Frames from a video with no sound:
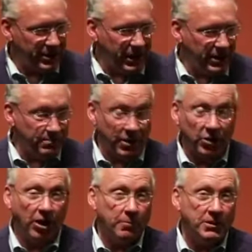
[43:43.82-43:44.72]
education. My
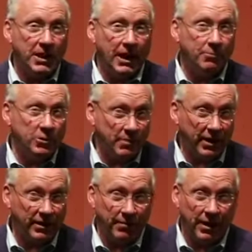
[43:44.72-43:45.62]
daughter put that in
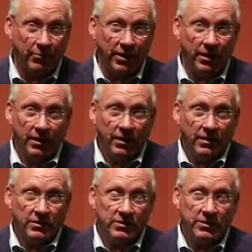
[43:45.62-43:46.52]
perspective, by the way.
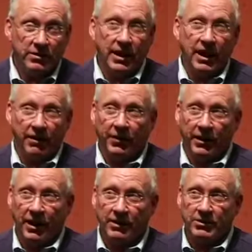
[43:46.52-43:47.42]
She said, Dad, I
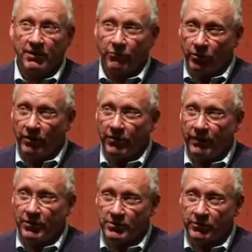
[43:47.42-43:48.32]
figured out you have
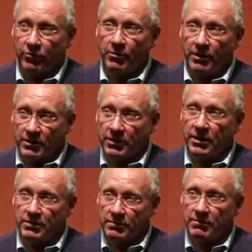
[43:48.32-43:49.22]
25 years of formal
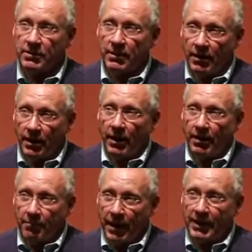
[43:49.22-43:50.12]
education.
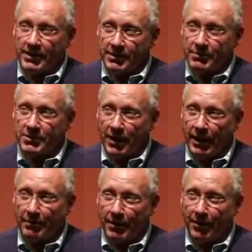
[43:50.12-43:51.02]
Man, that's a
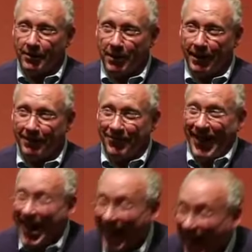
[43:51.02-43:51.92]
mistake I'm not going to make.
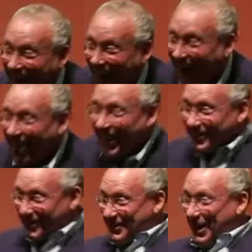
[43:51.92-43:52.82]

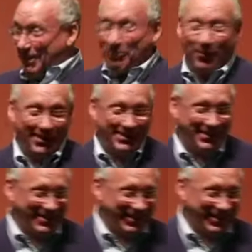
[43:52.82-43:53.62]
She's not impressed.